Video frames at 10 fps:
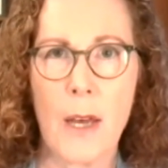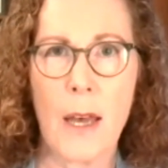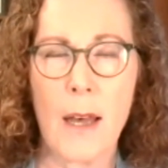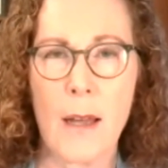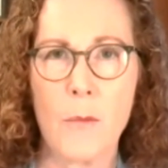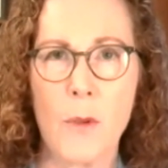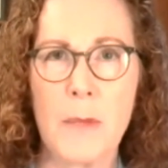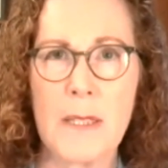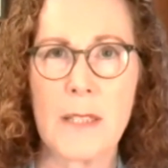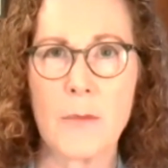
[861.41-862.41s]
will
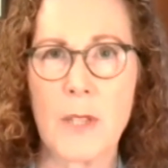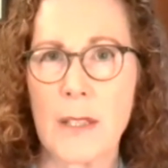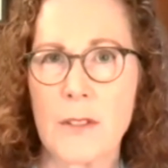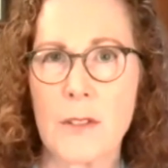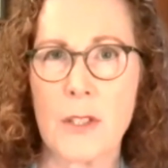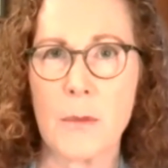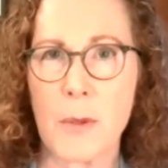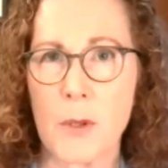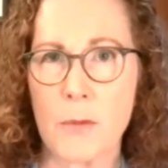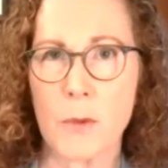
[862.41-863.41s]
be subject to the
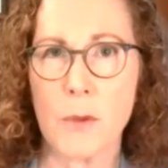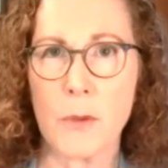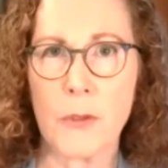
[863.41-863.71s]
Byrd rule.